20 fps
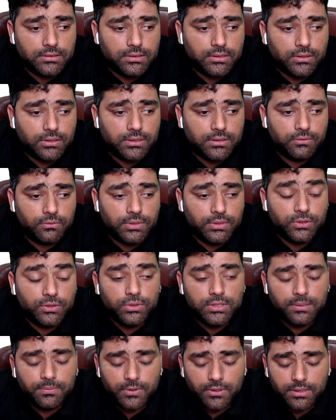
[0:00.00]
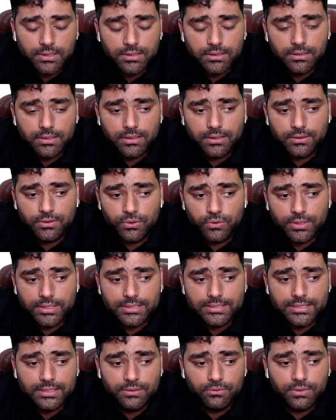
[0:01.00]
1 to the power, you
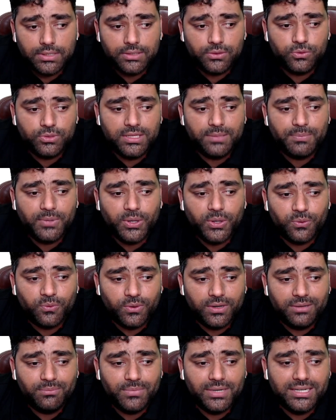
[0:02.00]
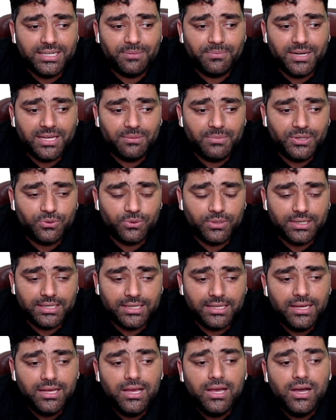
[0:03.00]
can say 1 to the power 1 multiplied by
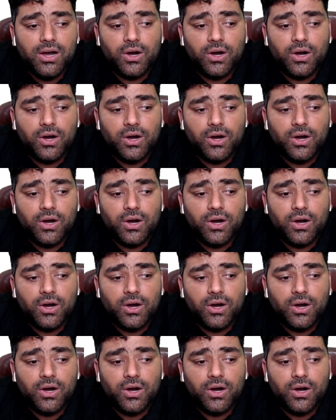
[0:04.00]
20,